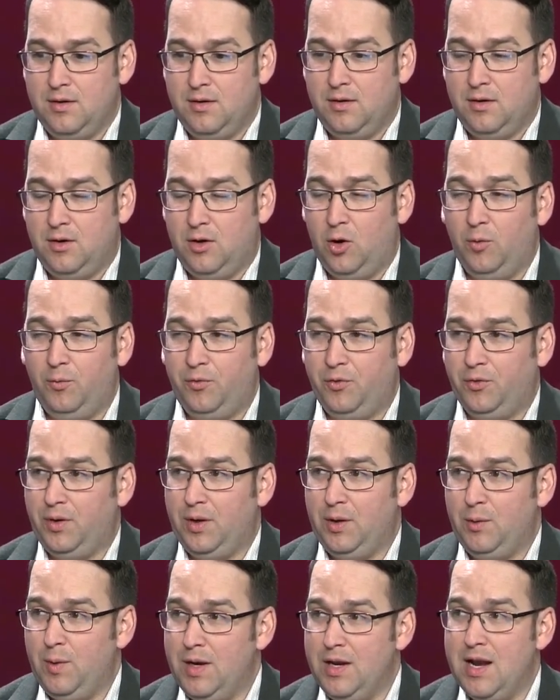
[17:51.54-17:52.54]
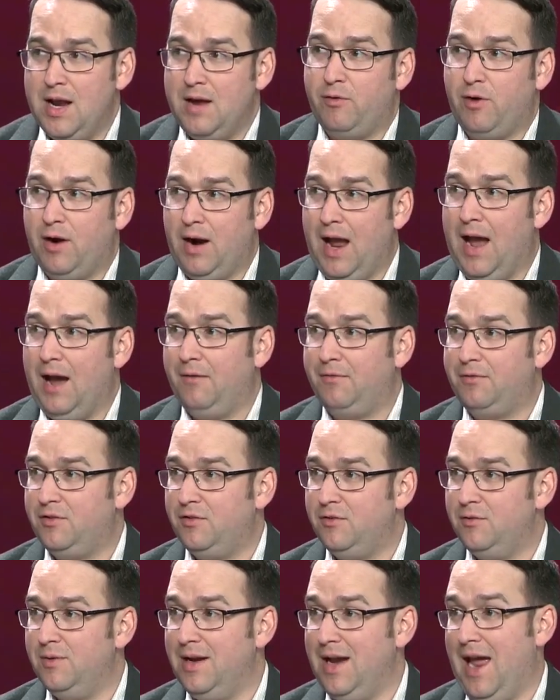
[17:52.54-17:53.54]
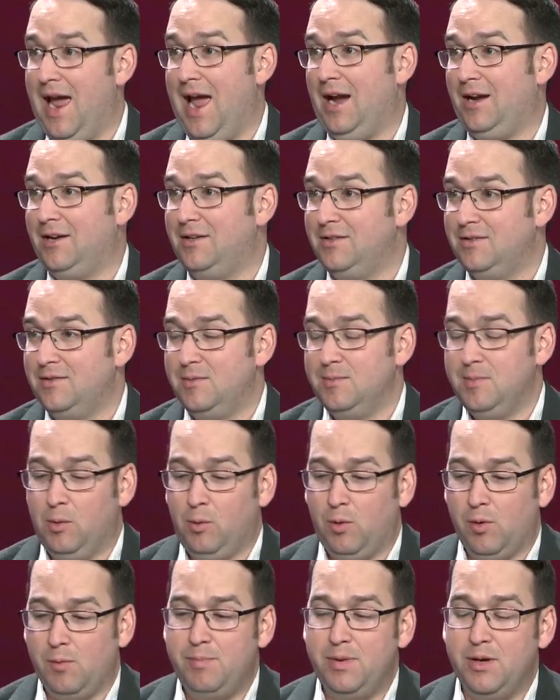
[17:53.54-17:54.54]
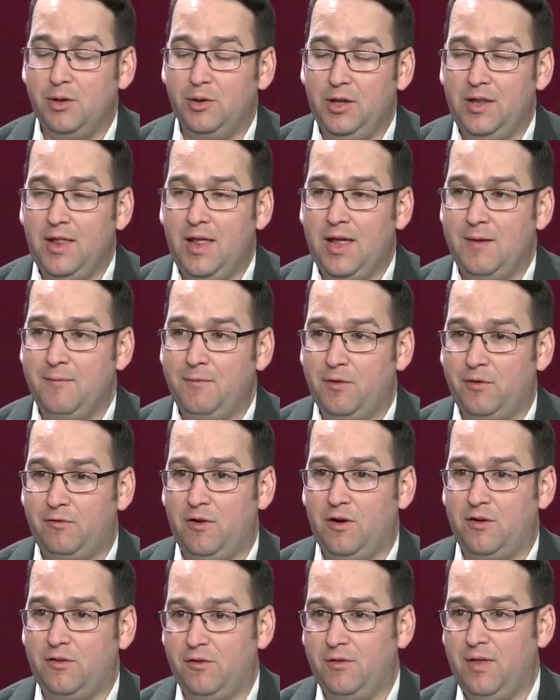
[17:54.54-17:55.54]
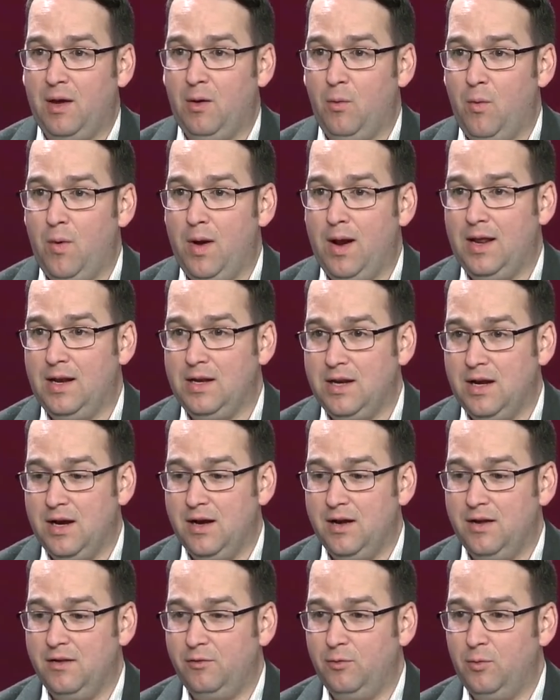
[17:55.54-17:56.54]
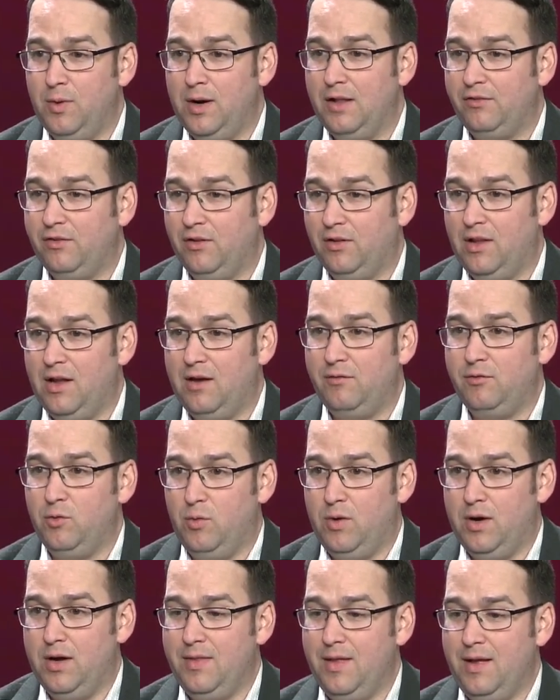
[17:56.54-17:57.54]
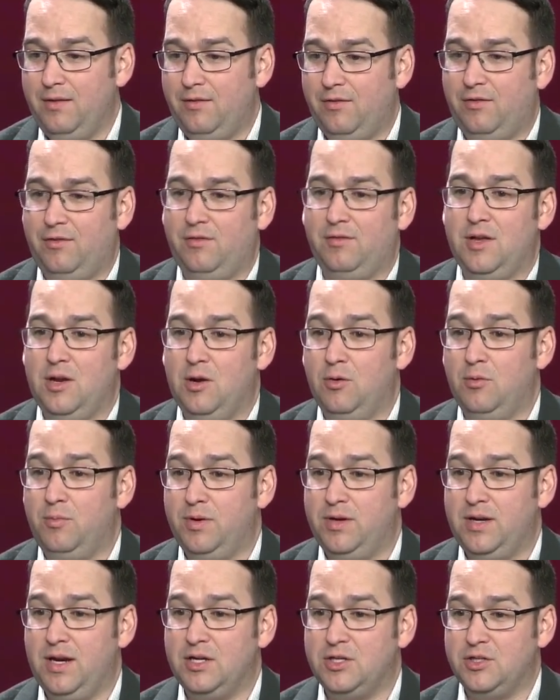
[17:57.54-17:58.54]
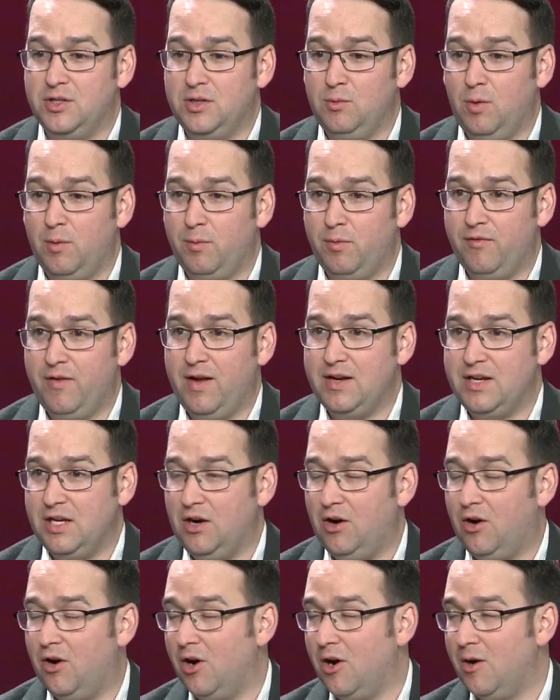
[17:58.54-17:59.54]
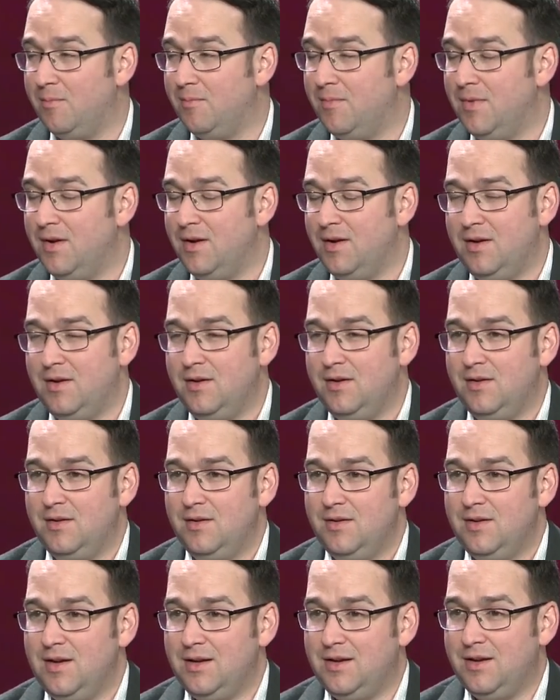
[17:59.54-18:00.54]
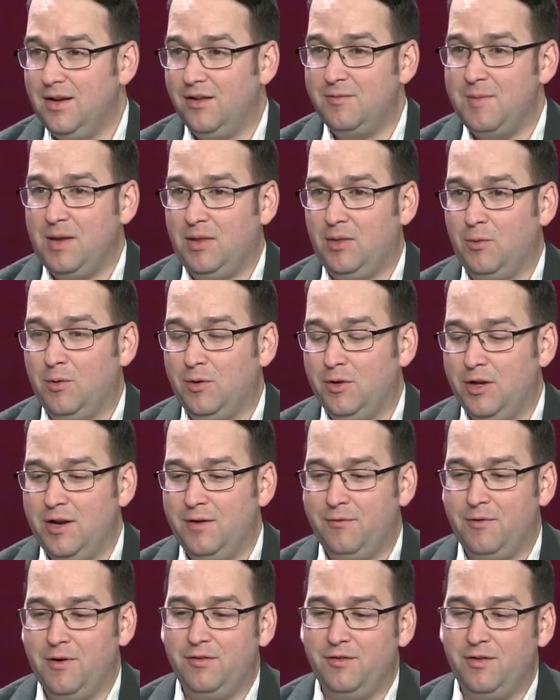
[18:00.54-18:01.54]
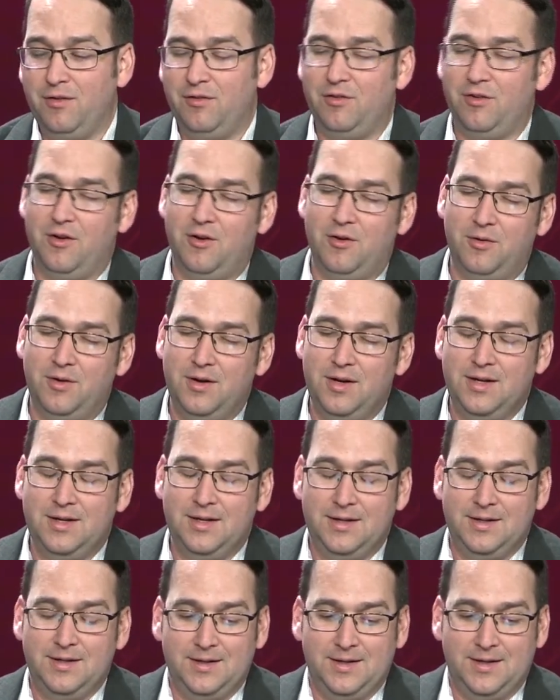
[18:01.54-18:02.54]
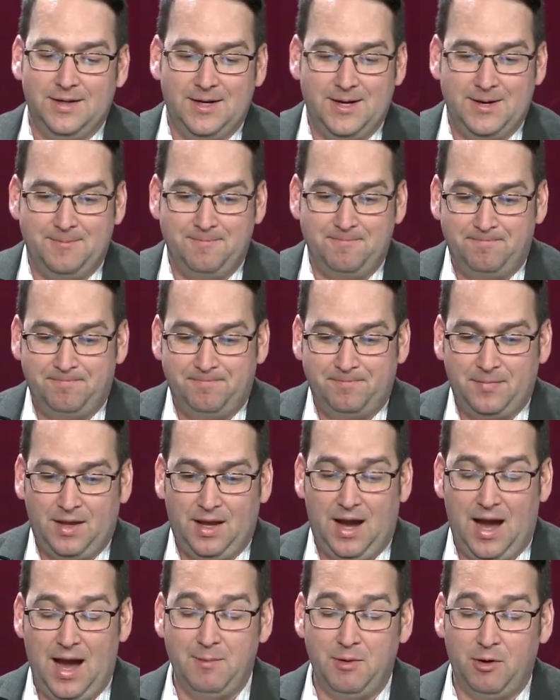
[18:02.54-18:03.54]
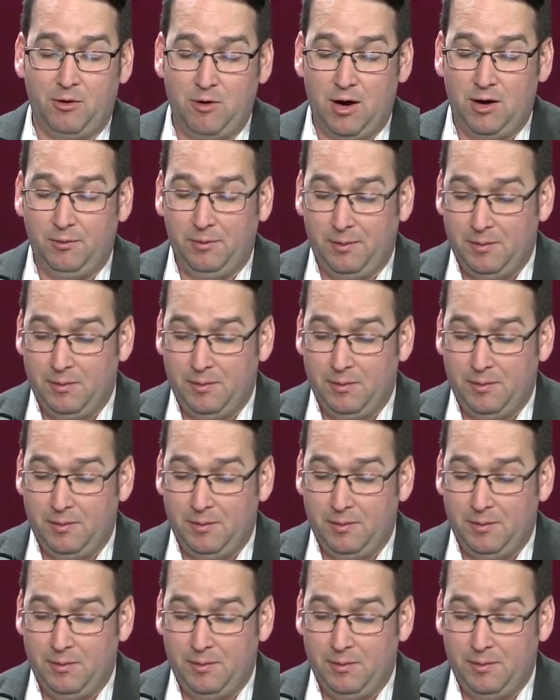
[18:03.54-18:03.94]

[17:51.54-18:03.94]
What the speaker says: hopefully we never have to enact, but we're building that infrastructure that when it does, when it's a loved one that's, you know, potentially we're preventing harm, it does make the world a difference. And so I'm incredibly